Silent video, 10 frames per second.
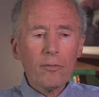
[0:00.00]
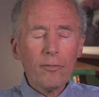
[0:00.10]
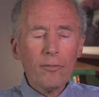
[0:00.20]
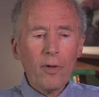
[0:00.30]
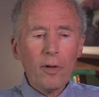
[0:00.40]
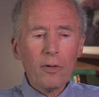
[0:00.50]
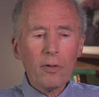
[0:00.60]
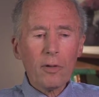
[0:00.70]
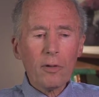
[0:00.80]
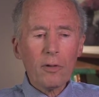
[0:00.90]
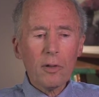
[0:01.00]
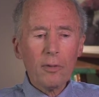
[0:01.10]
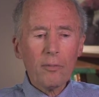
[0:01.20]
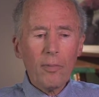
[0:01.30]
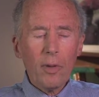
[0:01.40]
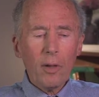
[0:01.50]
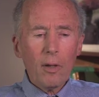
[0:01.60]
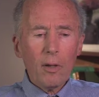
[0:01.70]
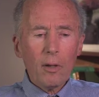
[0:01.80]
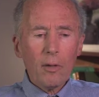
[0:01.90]
felt that
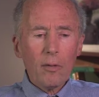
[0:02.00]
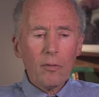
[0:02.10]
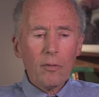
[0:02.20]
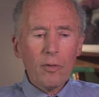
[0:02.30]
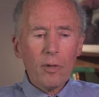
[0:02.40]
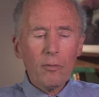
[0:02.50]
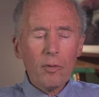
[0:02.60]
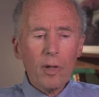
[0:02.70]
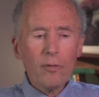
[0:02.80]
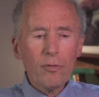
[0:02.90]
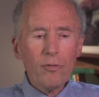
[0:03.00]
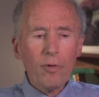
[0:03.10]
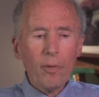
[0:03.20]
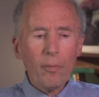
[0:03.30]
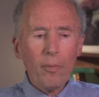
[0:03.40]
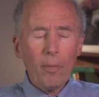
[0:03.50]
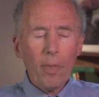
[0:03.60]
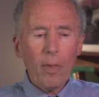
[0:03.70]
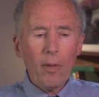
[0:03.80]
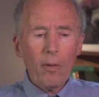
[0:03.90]
the relationship
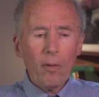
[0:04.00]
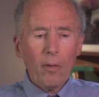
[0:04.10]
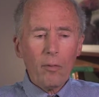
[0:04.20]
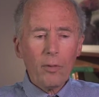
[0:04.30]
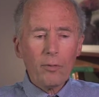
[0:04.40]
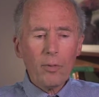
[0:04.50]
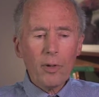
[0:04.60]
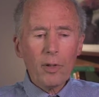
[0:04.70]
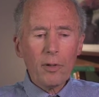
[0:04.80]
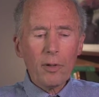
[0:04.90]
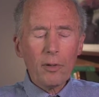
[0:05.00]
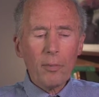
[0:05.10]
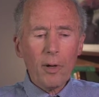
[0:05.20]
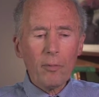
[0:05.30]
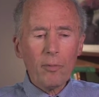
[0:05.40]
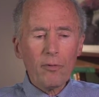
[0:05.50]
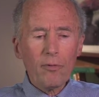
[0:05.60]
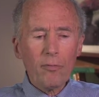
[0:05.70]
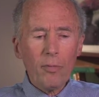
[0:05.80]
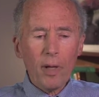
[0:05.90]
between the departments
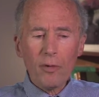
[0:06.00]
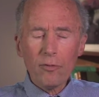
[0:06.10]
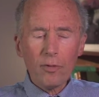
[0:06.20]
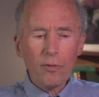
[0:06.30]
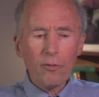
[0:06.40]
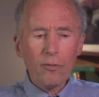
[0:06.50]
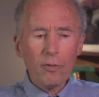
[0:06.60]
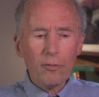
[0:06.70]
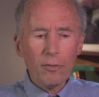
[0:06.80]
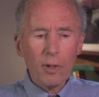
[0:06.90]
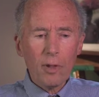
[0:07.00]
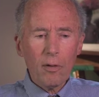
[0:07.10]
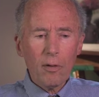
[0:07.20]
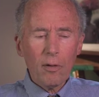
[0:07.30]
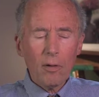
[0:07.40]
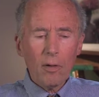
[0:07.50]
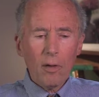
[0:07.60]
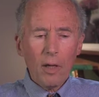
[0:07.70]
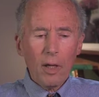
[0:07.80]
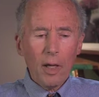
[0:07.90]
of medicine and surgery
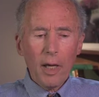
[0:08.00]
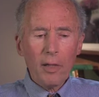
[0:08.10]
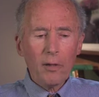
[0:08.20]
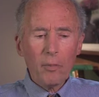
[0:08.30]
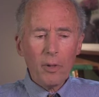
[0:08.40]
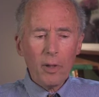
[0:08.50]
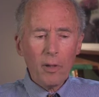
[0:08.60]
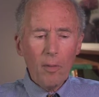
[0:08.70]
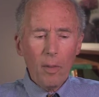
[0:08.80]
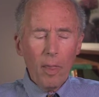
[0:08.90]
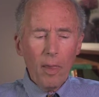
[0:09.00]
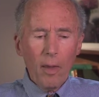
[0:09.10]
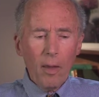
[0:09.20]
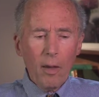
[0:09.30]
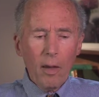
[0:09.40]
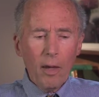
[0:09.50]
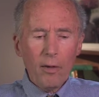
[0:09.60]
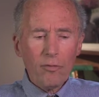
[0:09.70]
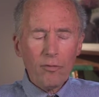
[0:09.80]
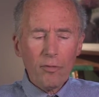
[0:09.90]
had to be
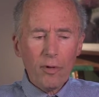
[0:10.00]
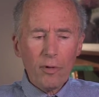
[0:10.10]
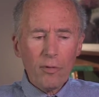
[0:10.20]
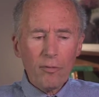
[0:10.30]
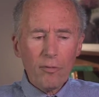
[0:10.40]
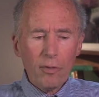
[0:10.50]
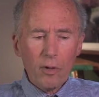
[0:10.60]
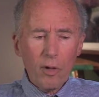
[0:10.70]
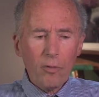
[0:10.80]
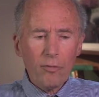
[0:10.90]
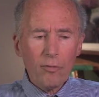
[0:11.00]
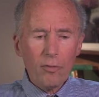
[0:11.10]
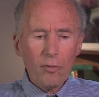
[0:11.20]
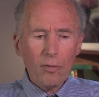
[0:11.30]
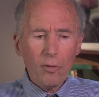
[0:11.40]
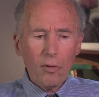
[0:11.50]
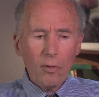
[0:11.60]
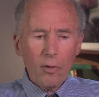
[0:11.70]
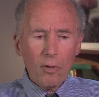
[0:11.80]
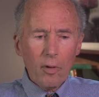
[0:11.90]
as close
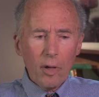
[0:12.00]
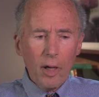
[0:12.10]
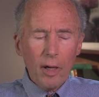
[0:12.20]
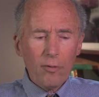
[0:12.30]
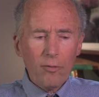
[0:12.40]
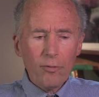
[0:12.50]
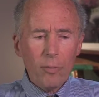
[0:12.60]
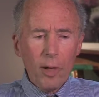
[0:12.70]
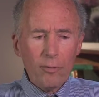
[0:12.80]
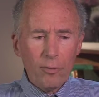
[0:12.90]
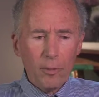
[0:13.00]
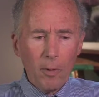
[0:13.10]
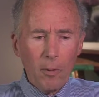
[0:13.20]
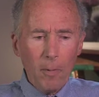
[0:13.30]
as possible.